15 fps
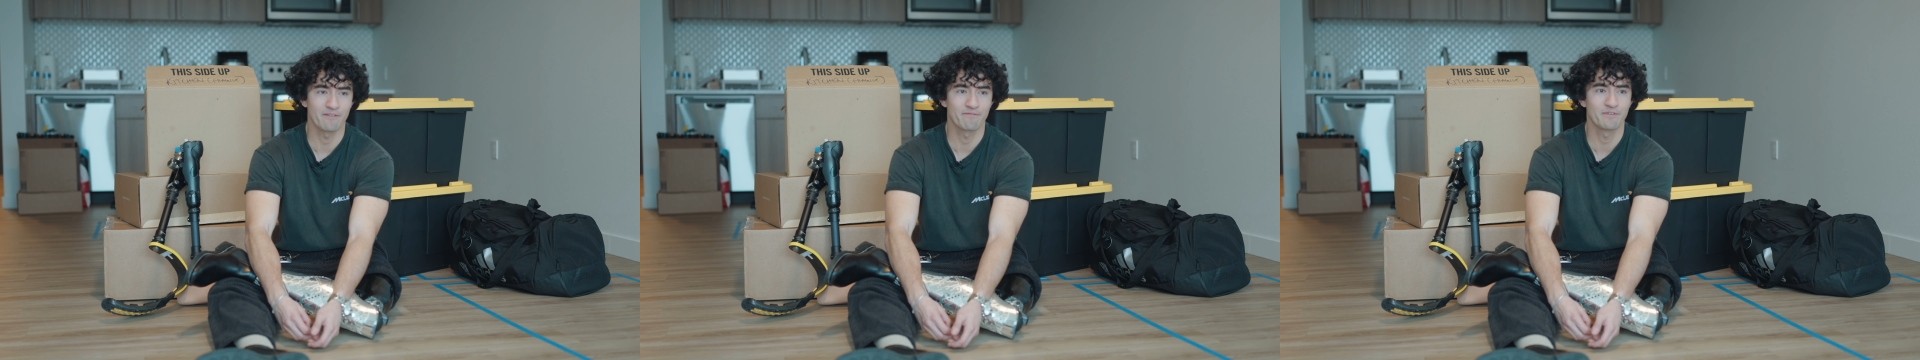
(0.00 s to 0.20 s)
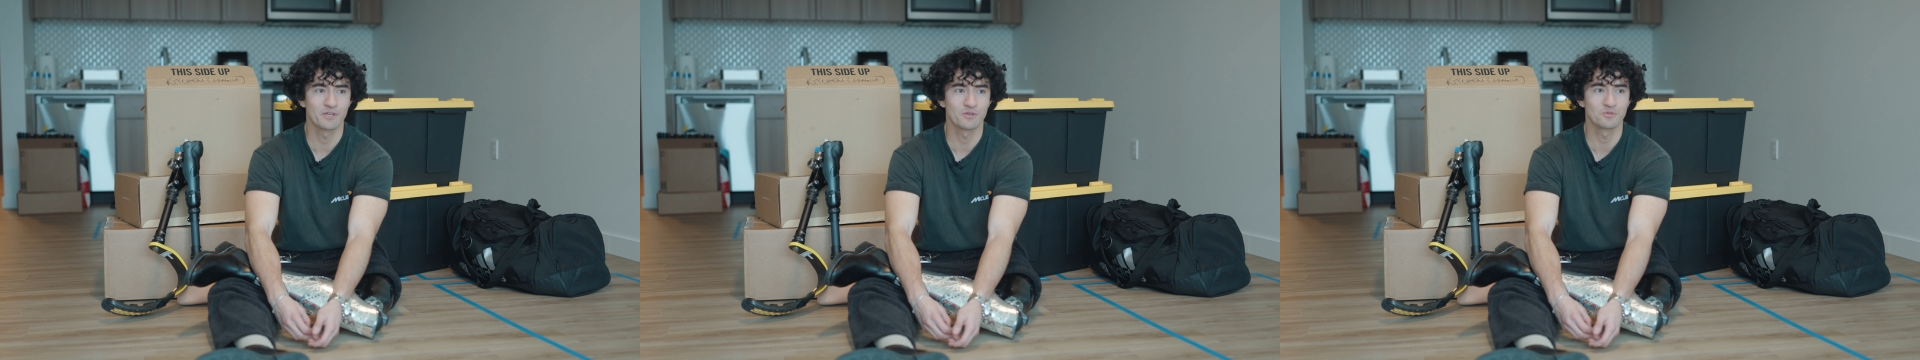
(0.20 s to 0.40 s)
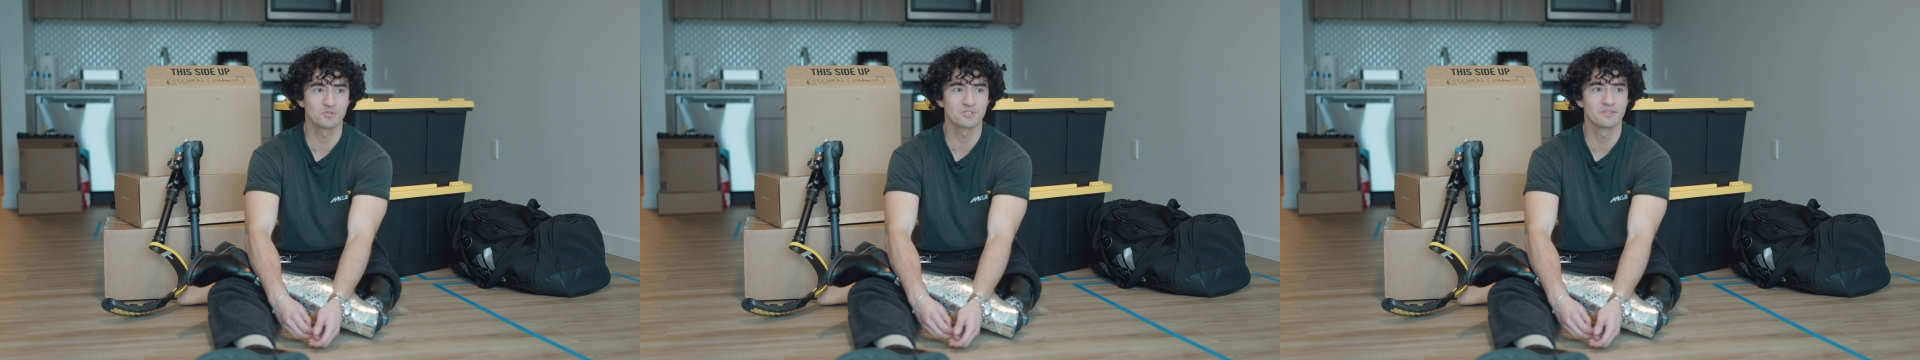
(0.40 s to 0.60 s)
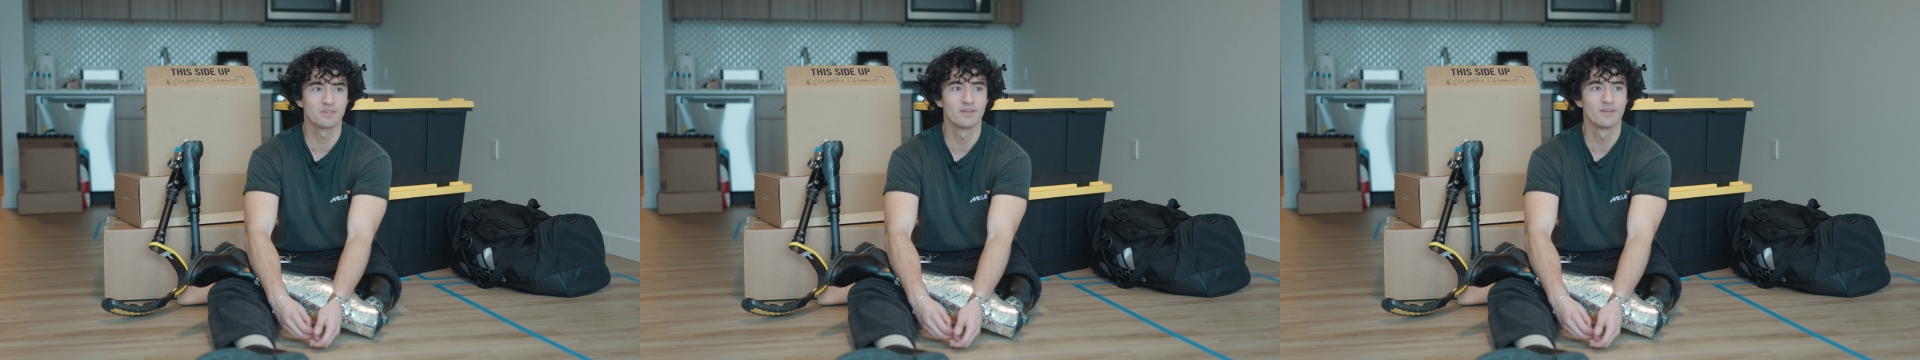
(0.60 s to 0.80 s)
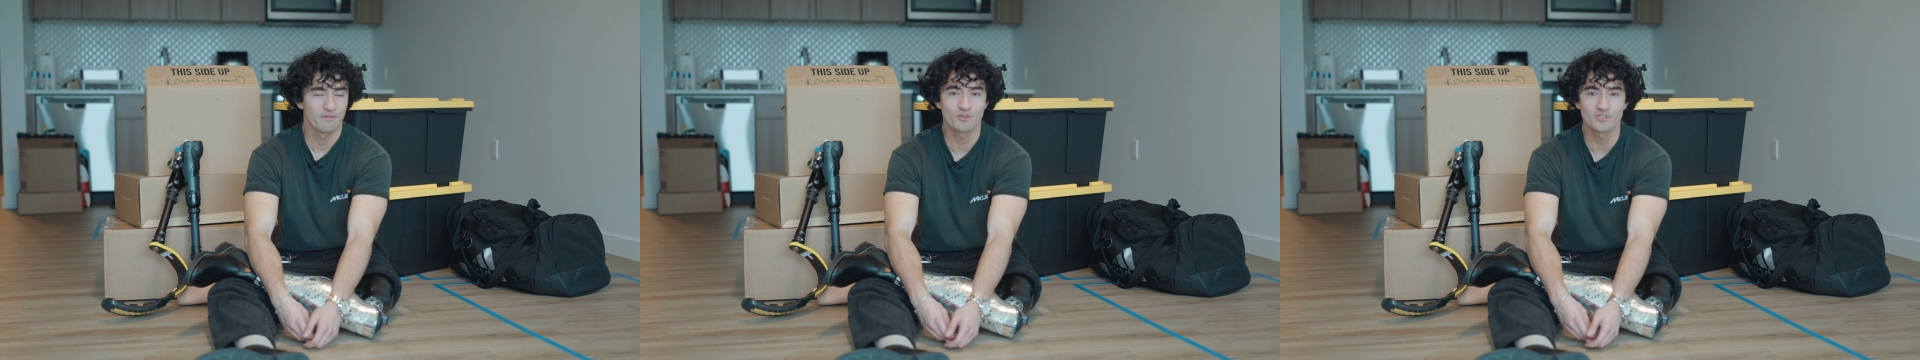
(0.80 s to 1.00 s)
feels
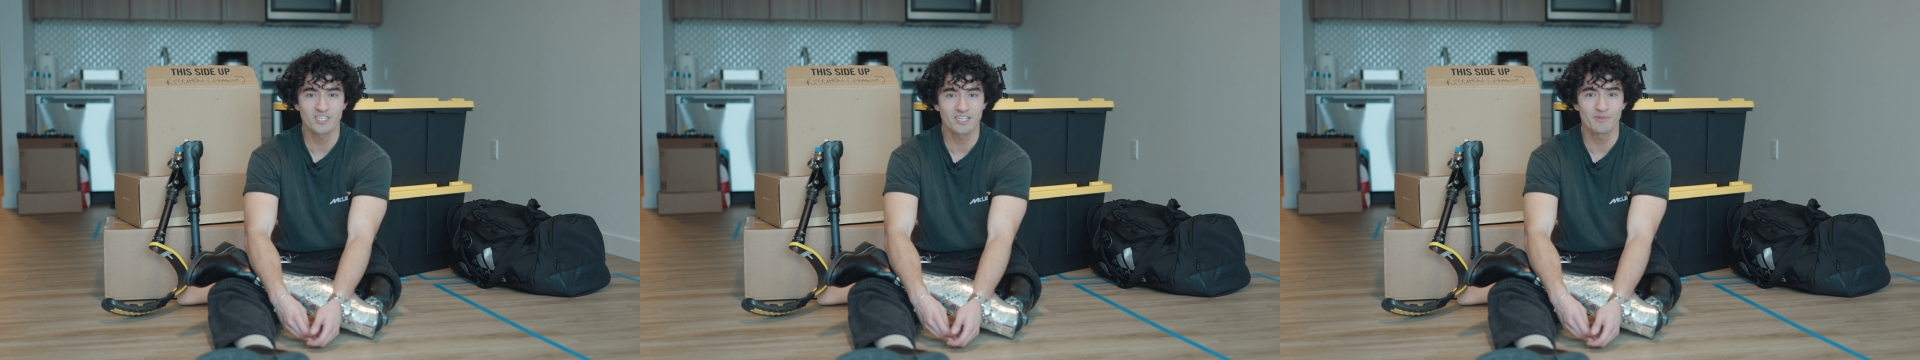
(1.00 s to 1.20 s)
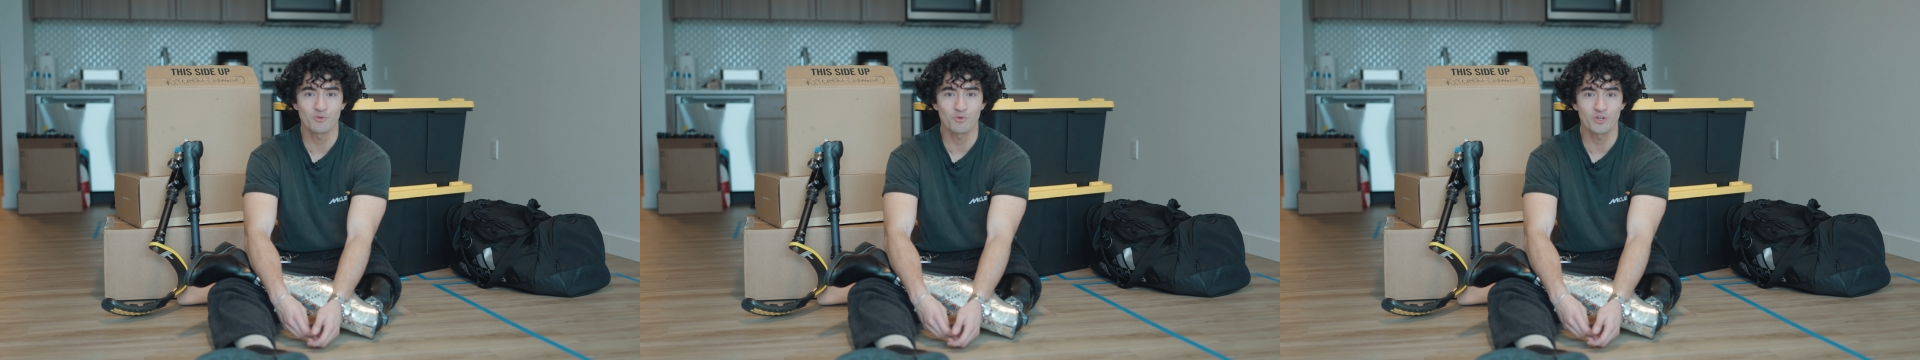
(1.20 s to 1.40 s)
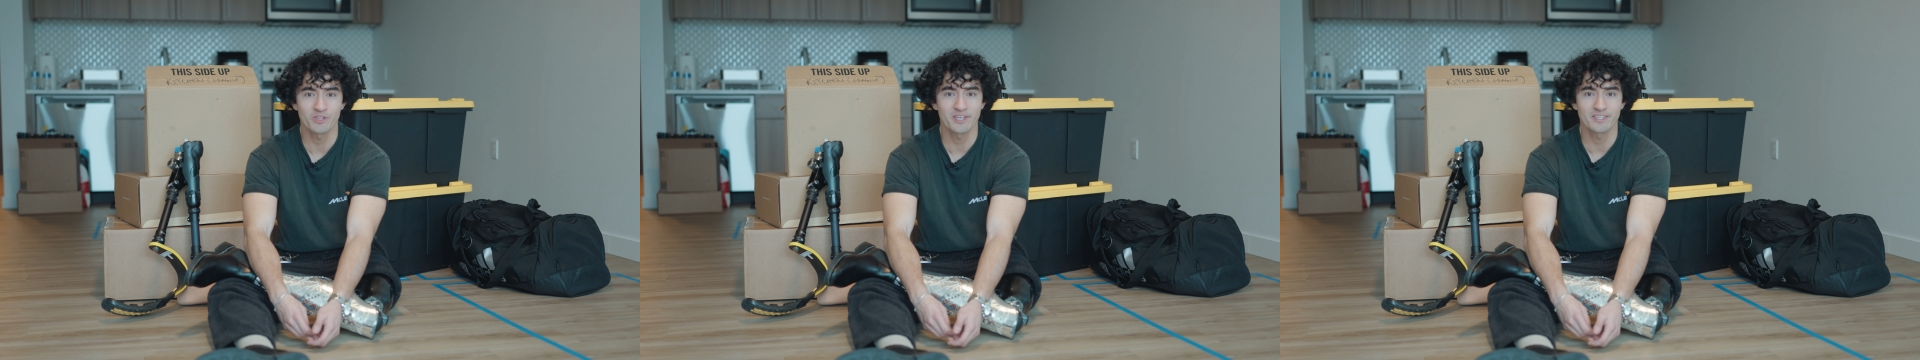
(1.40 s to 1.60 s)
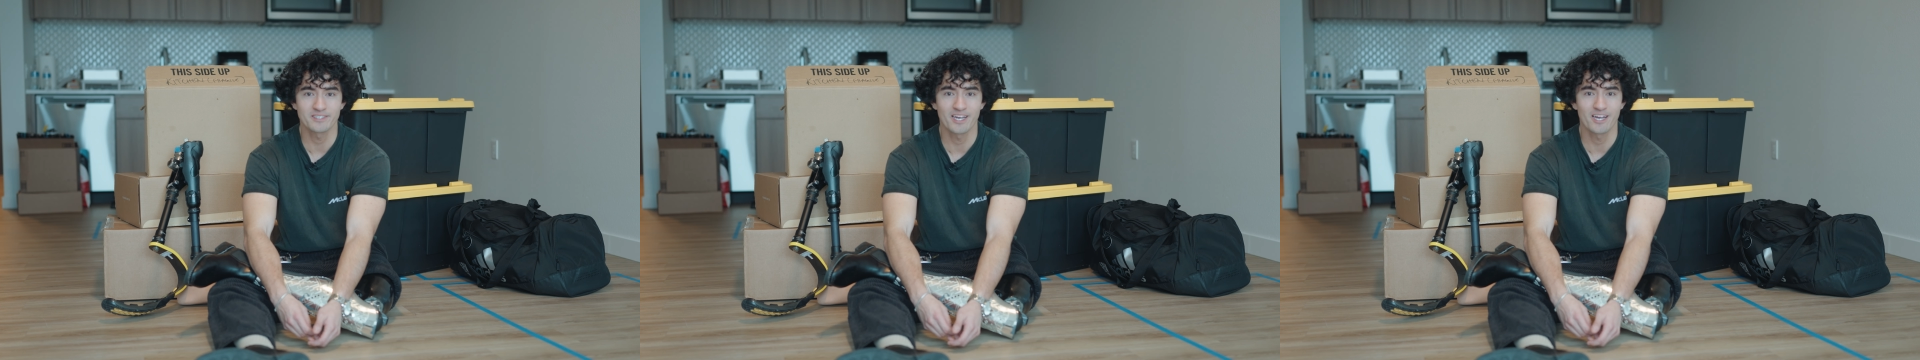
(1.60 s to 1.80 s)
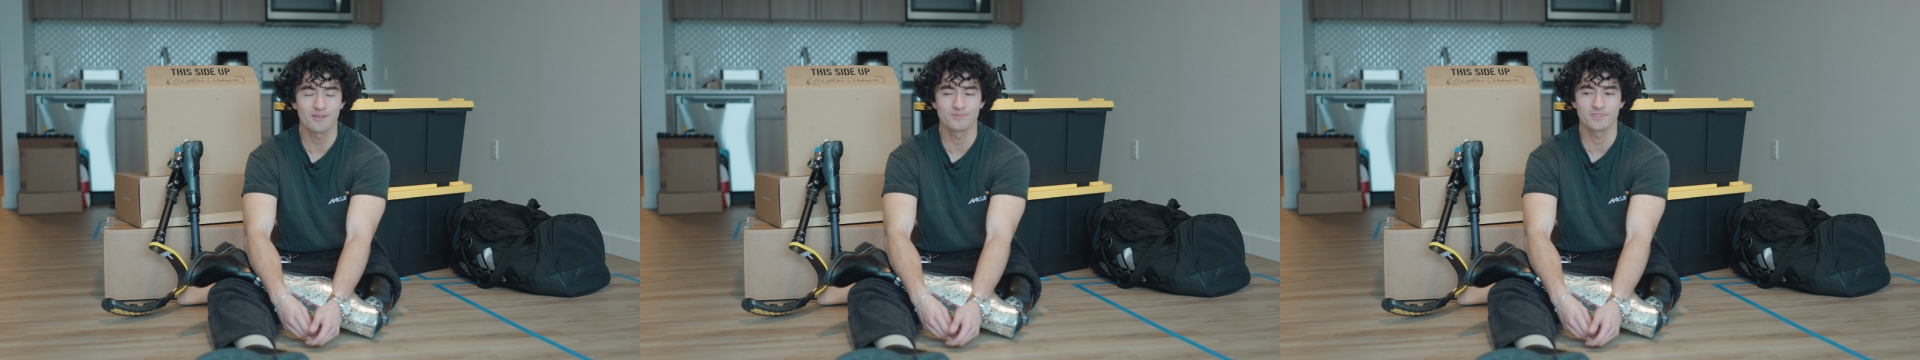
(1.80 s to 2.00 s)
like I'm unworthy at
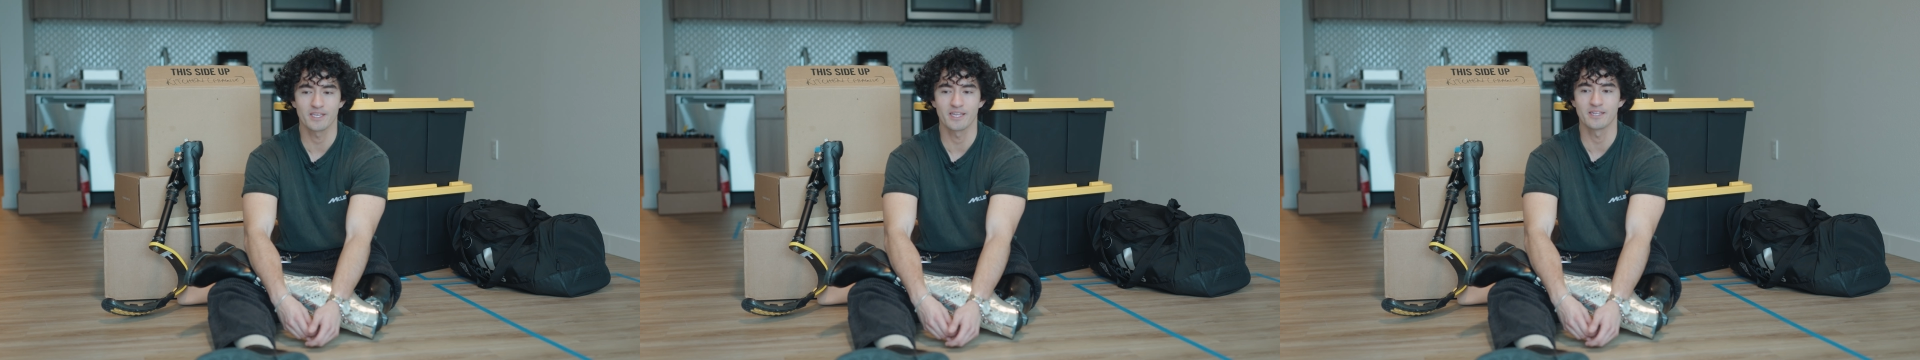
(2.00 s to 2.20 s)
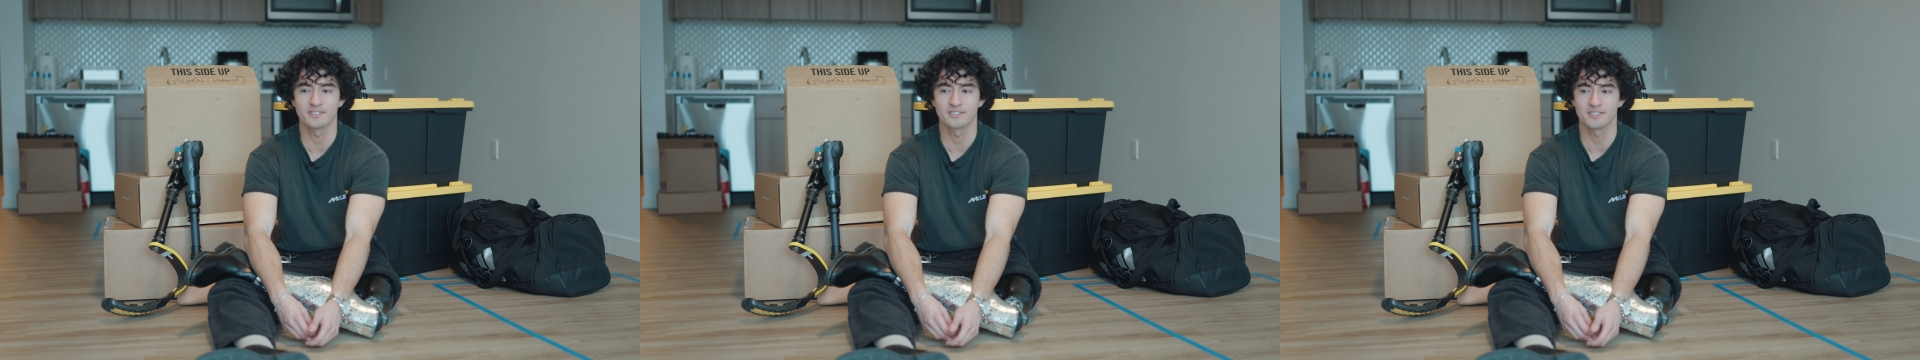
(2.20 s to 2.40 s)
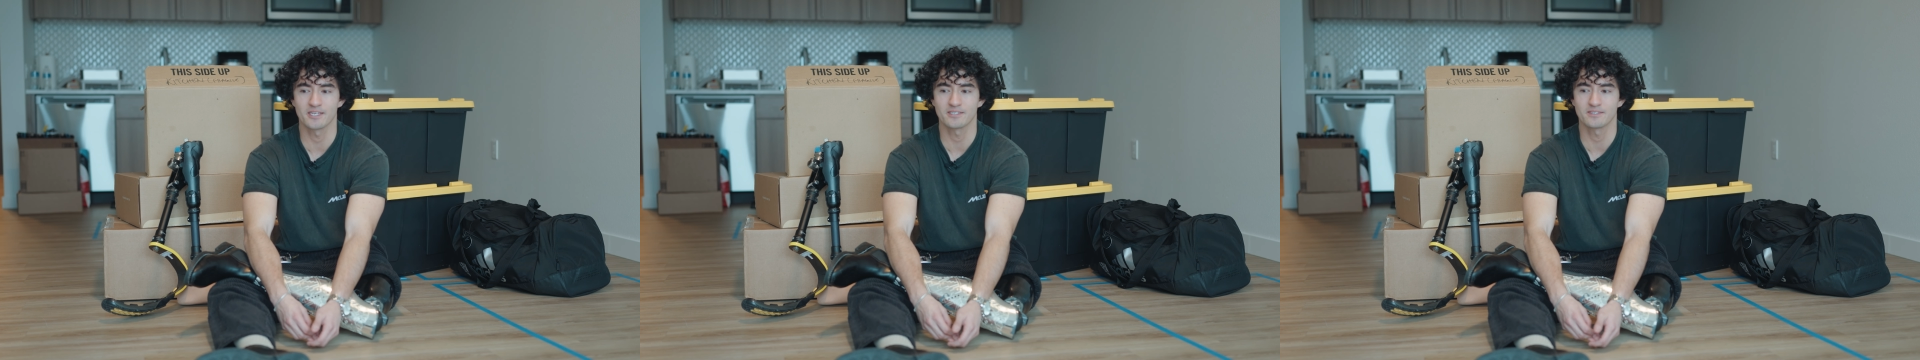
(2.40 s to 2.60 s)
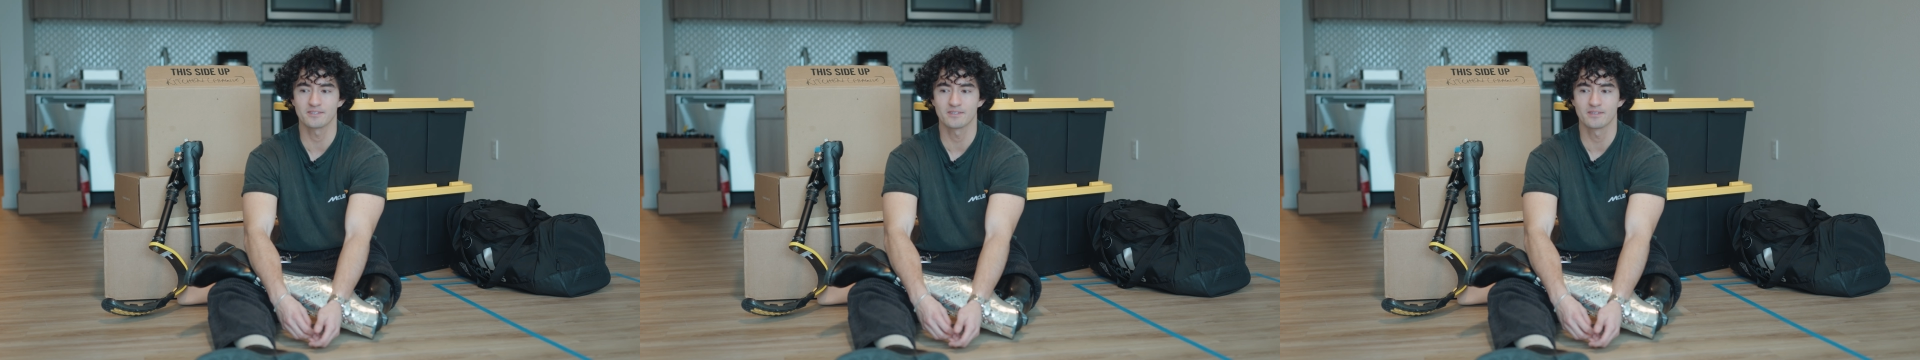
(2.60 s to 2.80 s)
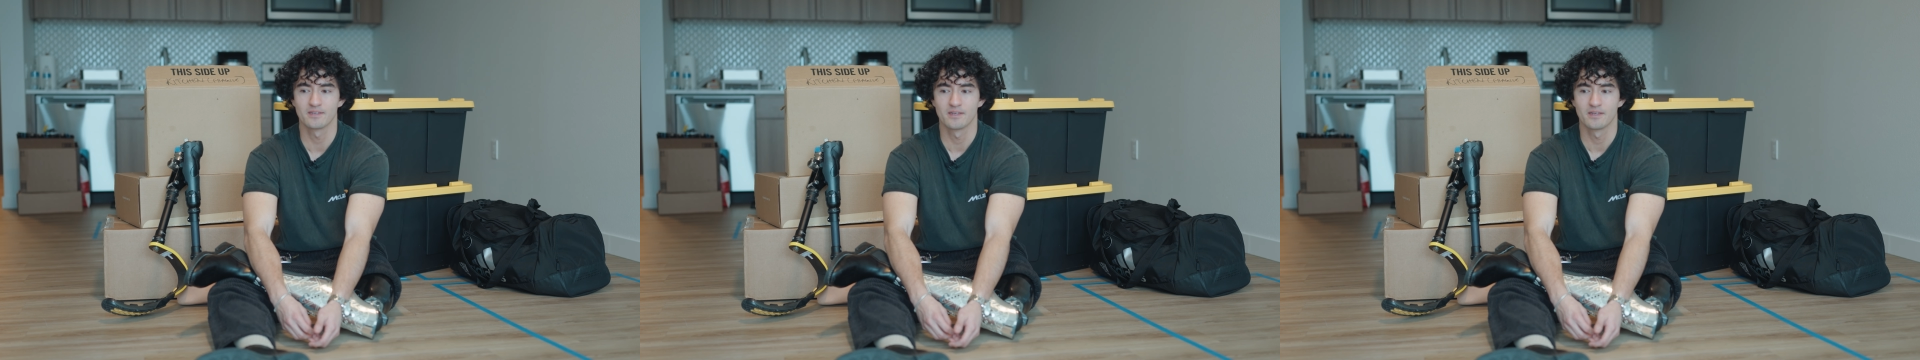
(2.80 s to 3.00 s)
times. And it's
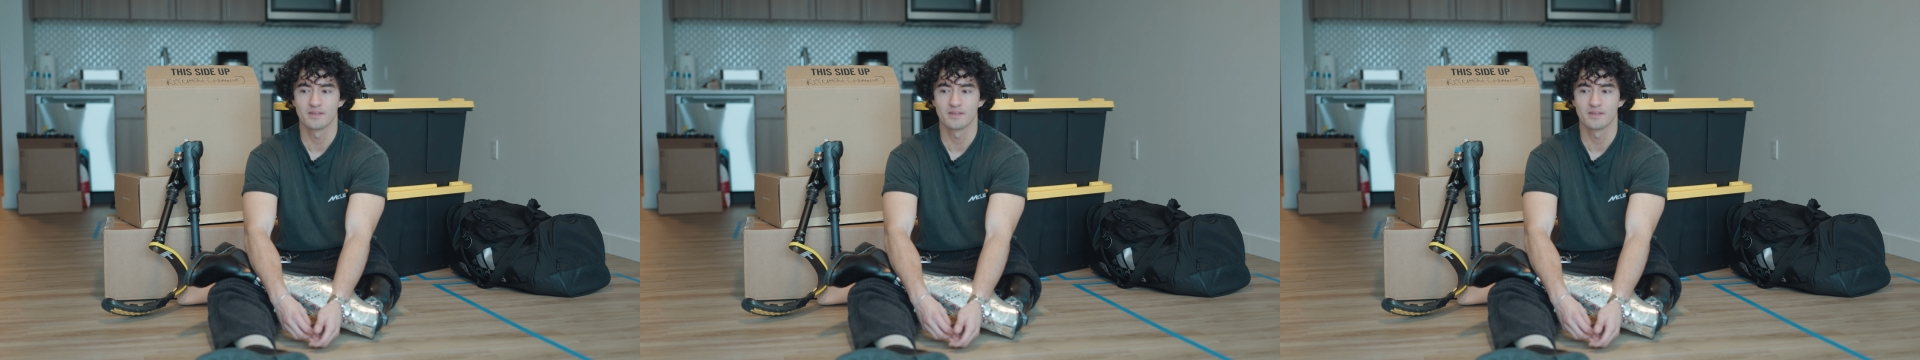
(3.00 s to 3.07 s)
just,